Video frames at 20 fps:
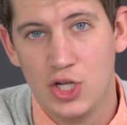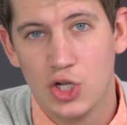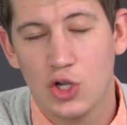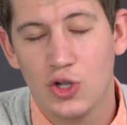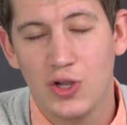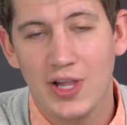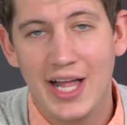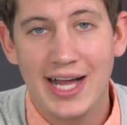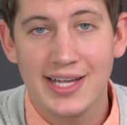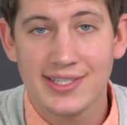
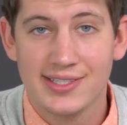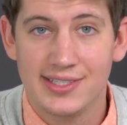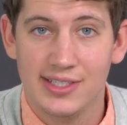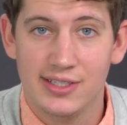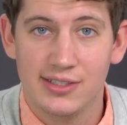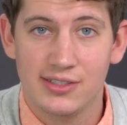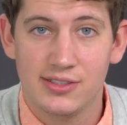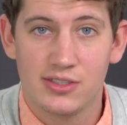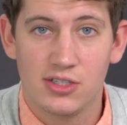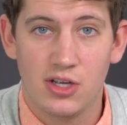
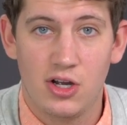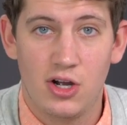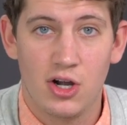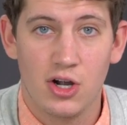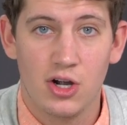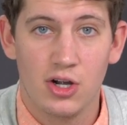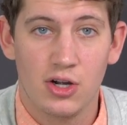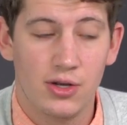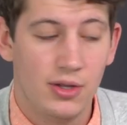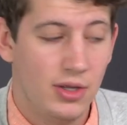Classes
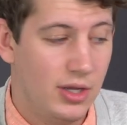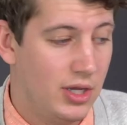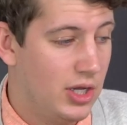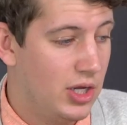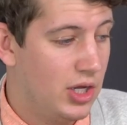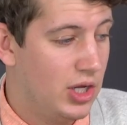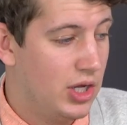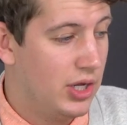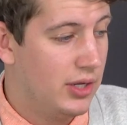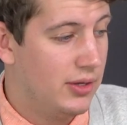are
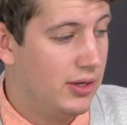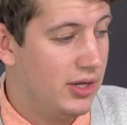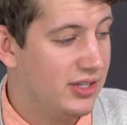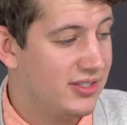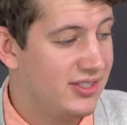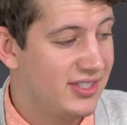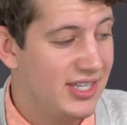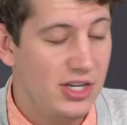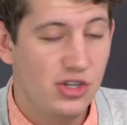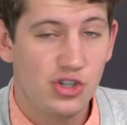
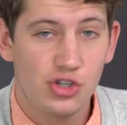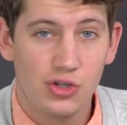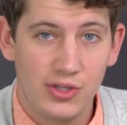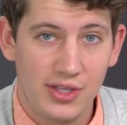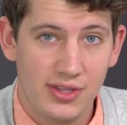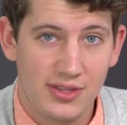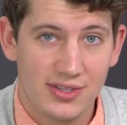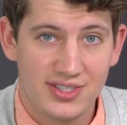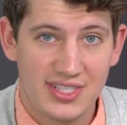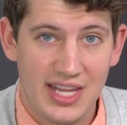
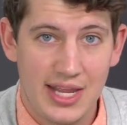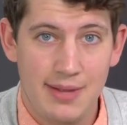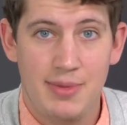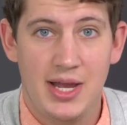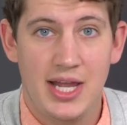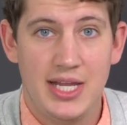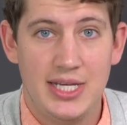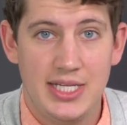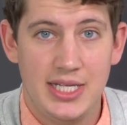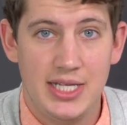essentially the same
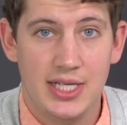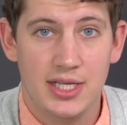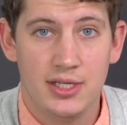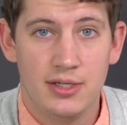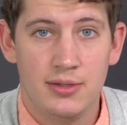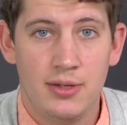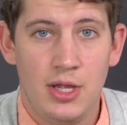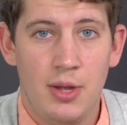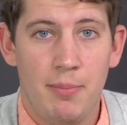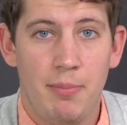
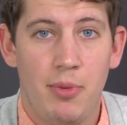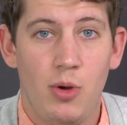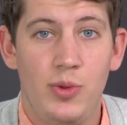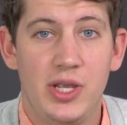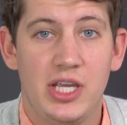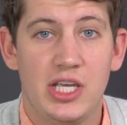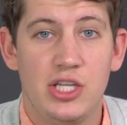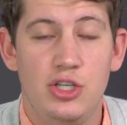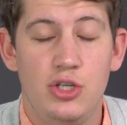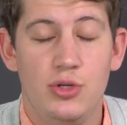idea, but
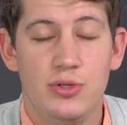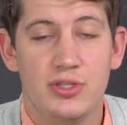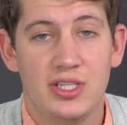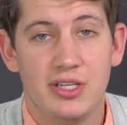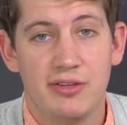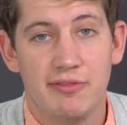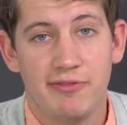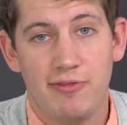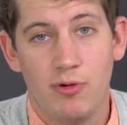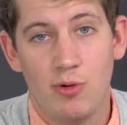we can use
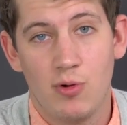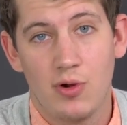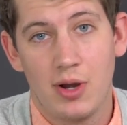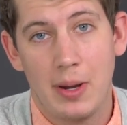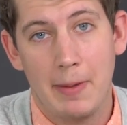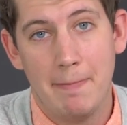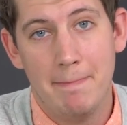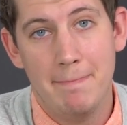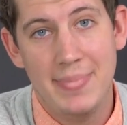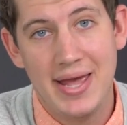it
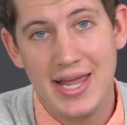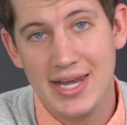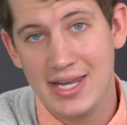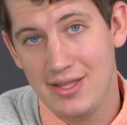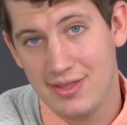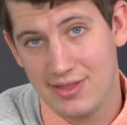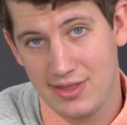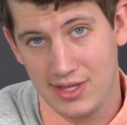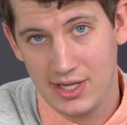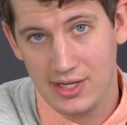for
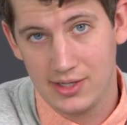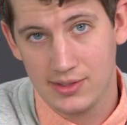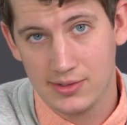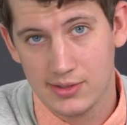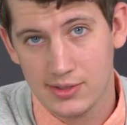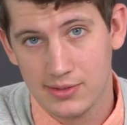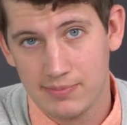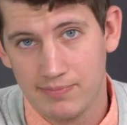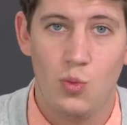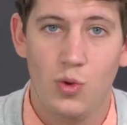many
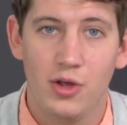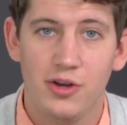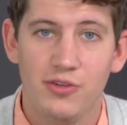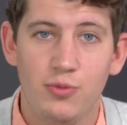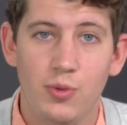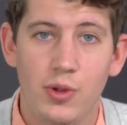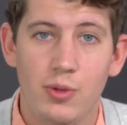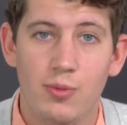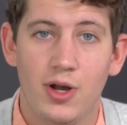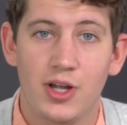things. What
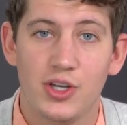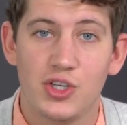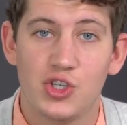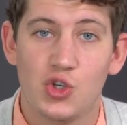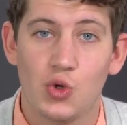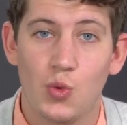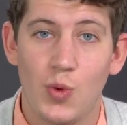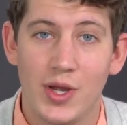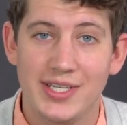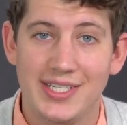if we want
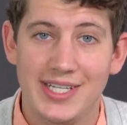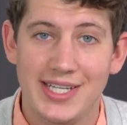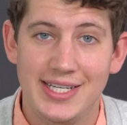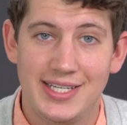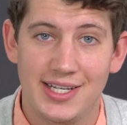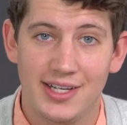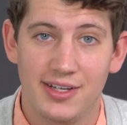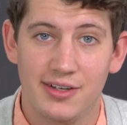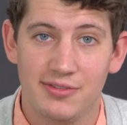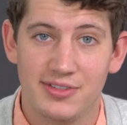20
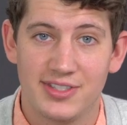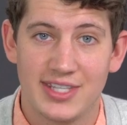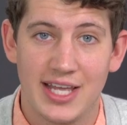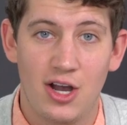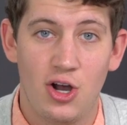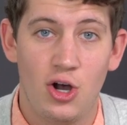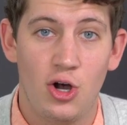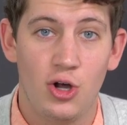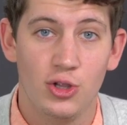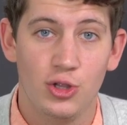divs
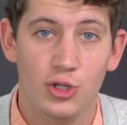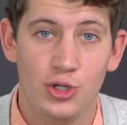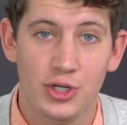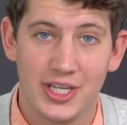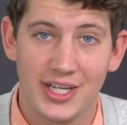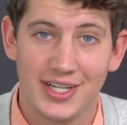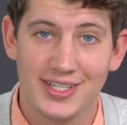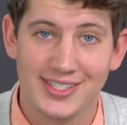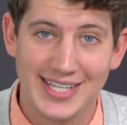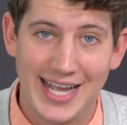that all
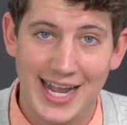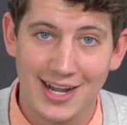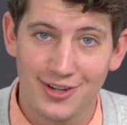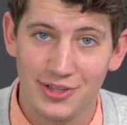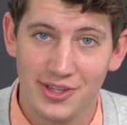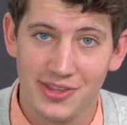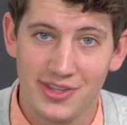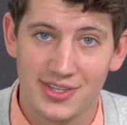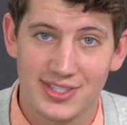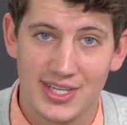look
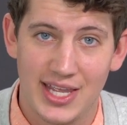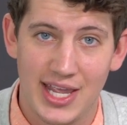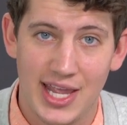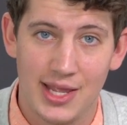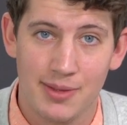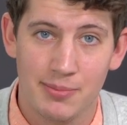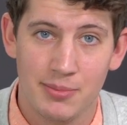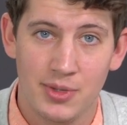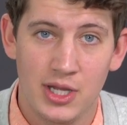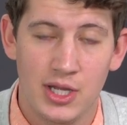exactly the
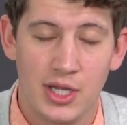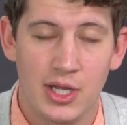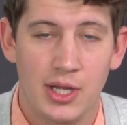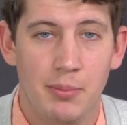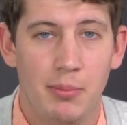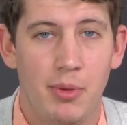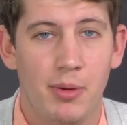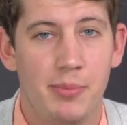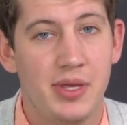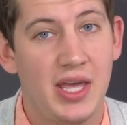same,
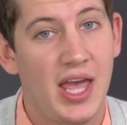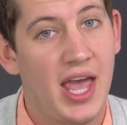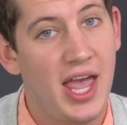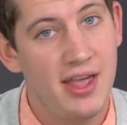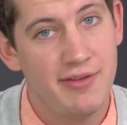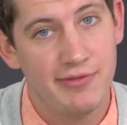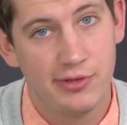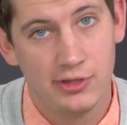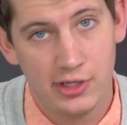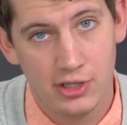but
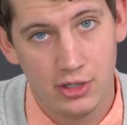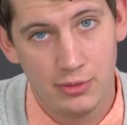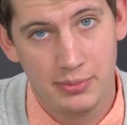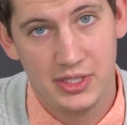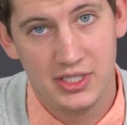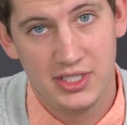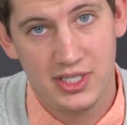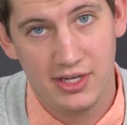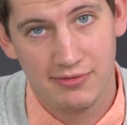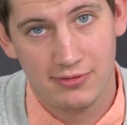behave a little
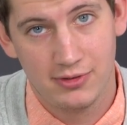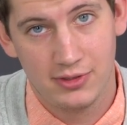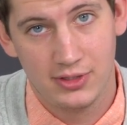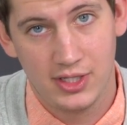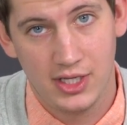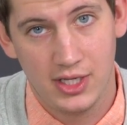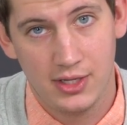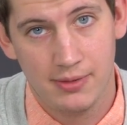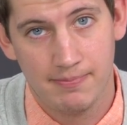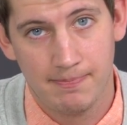bit
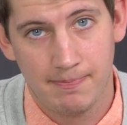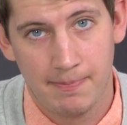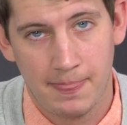differently?